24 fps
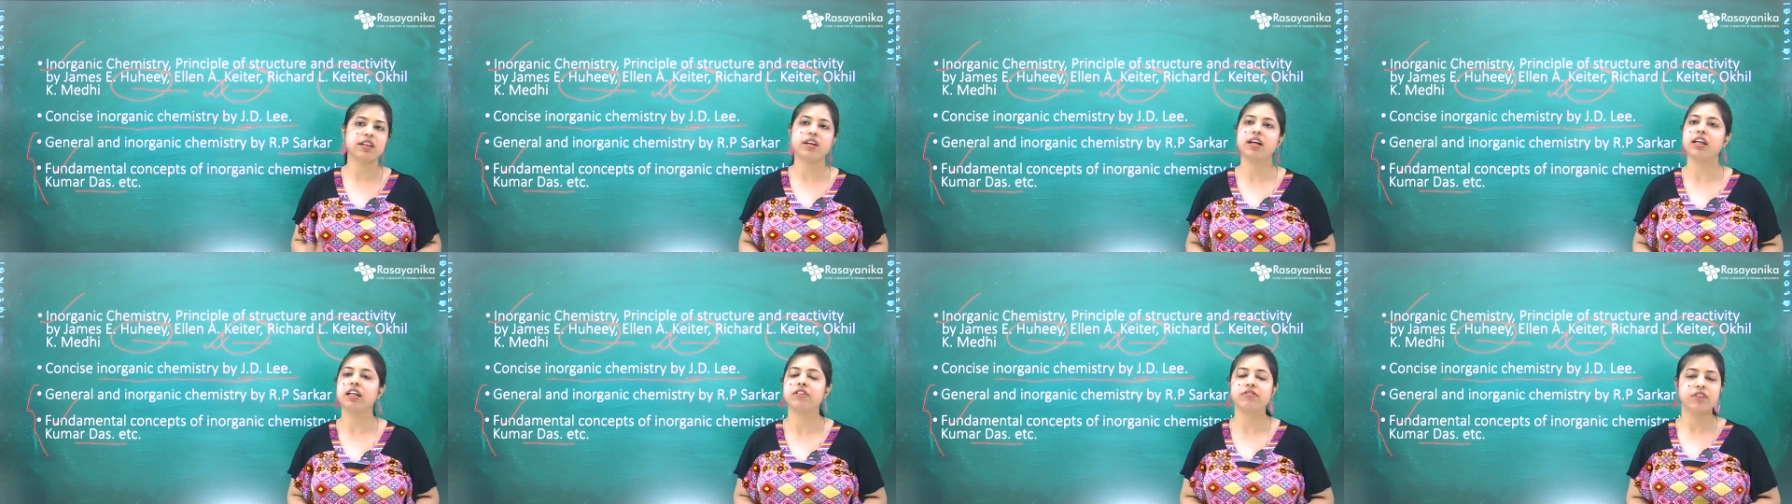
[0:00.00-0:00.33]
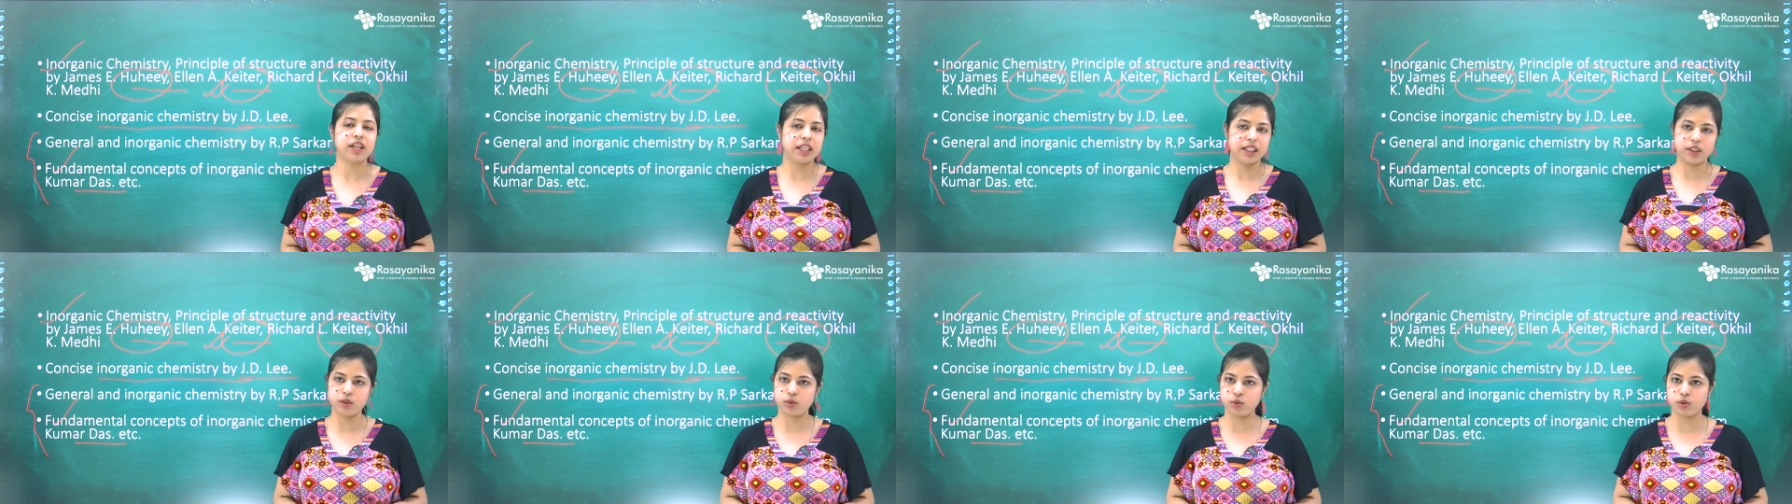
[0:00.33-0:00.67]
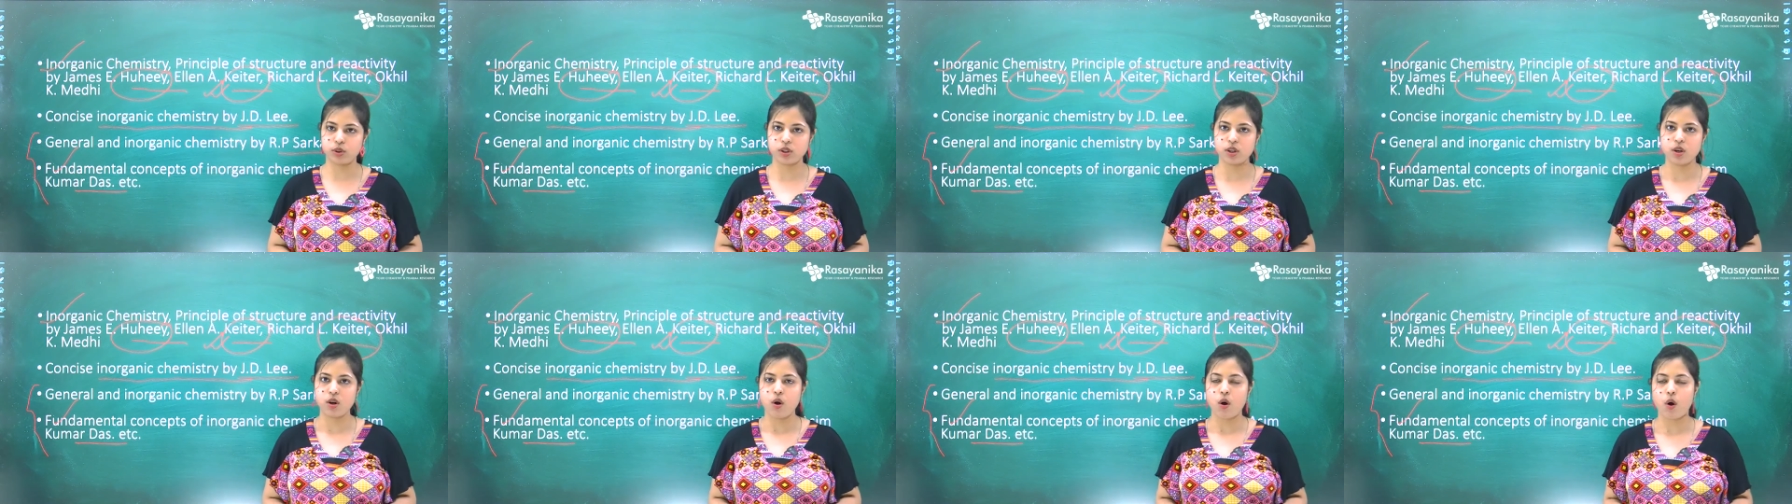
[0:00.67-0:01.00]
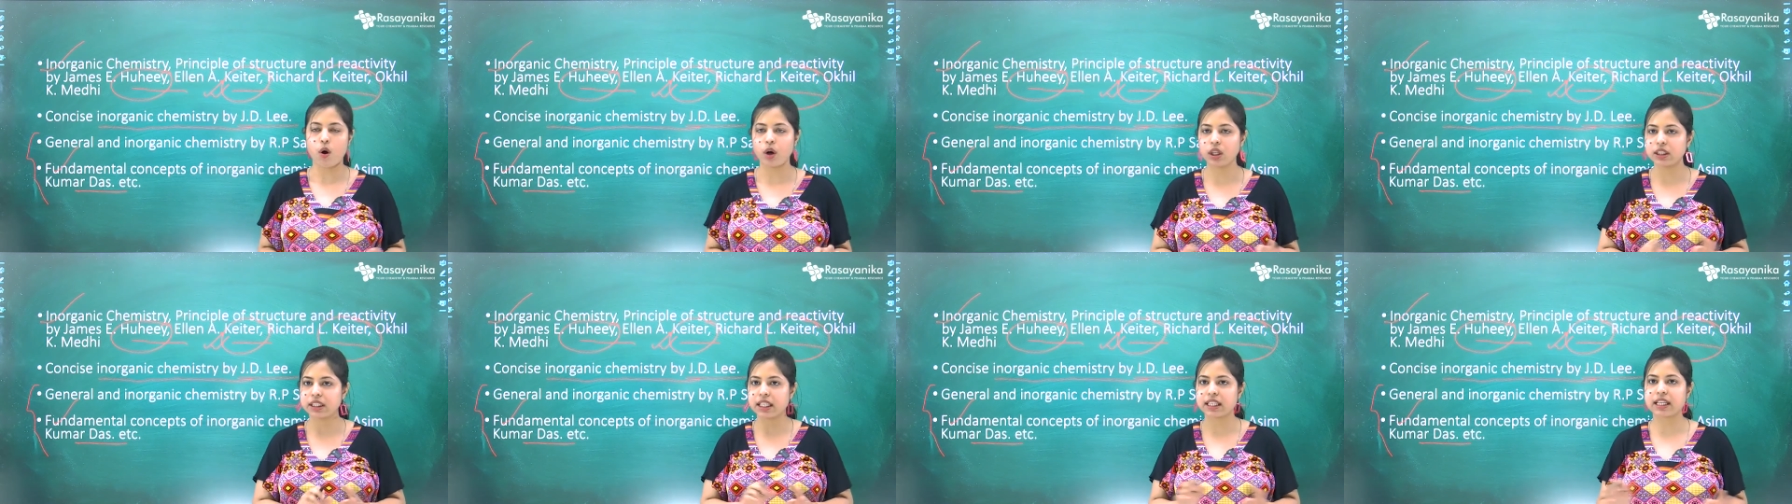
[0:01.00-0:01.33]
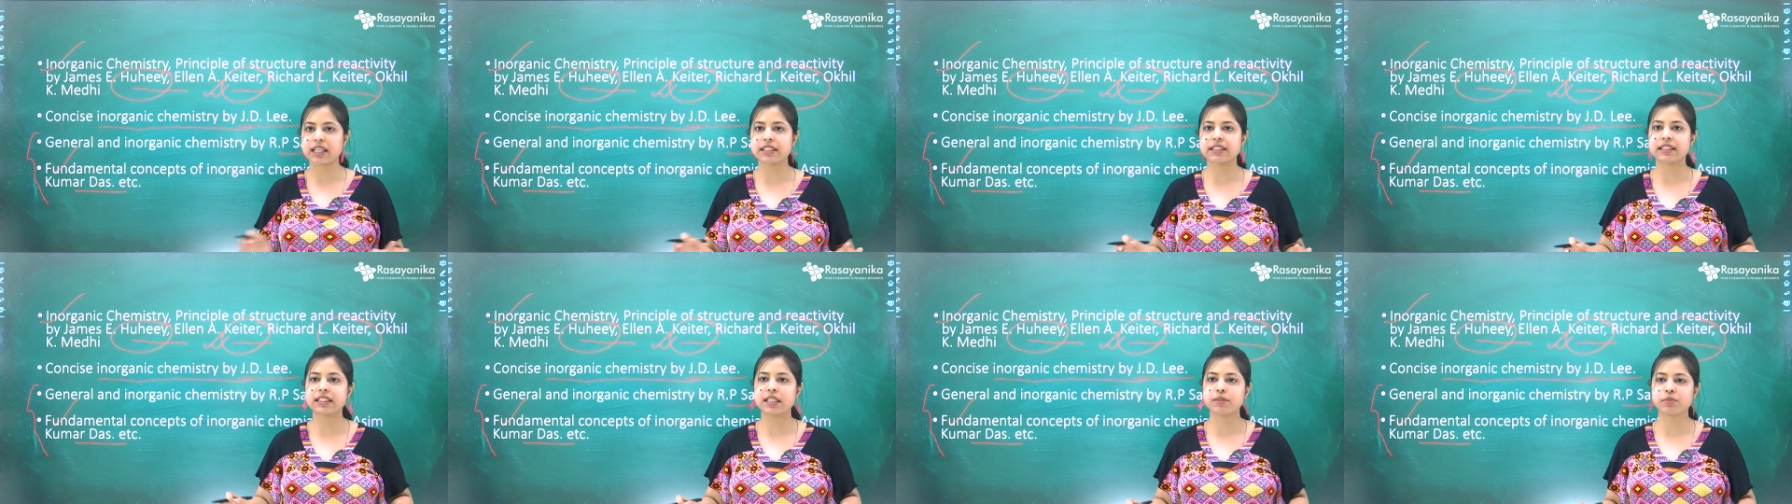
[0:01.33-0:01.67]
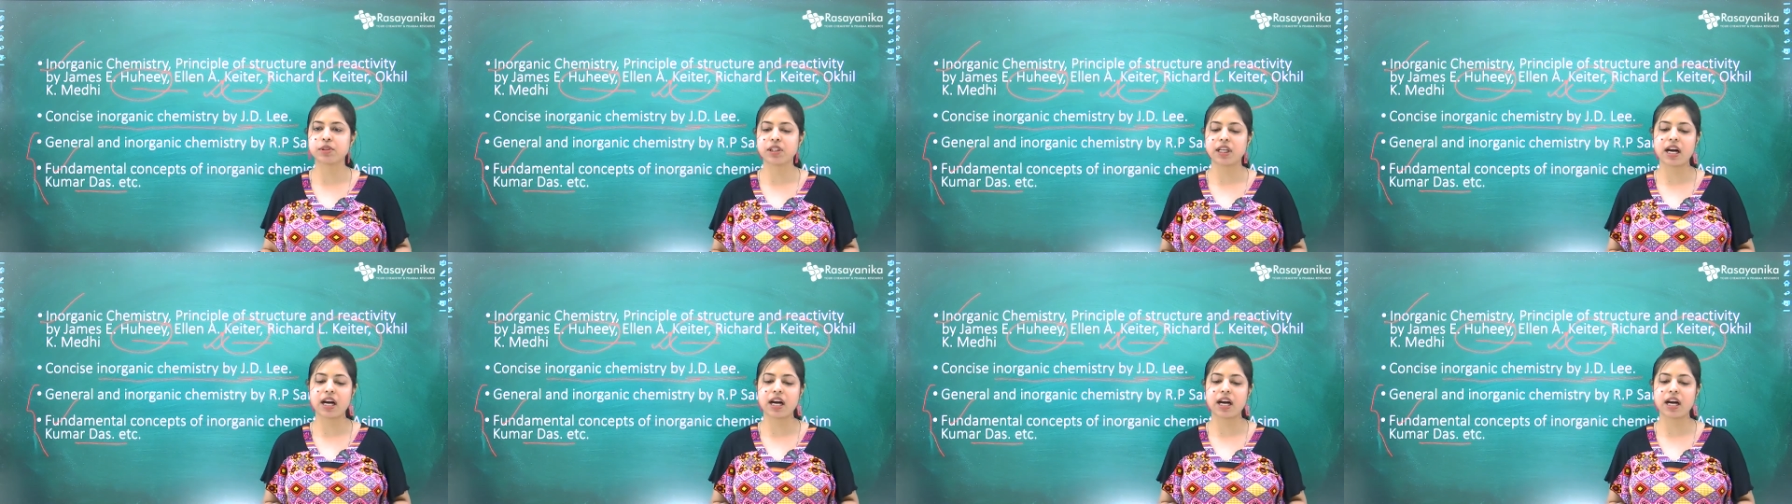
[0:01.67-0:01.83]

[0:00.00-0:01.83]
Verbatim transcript: really very good all the concepts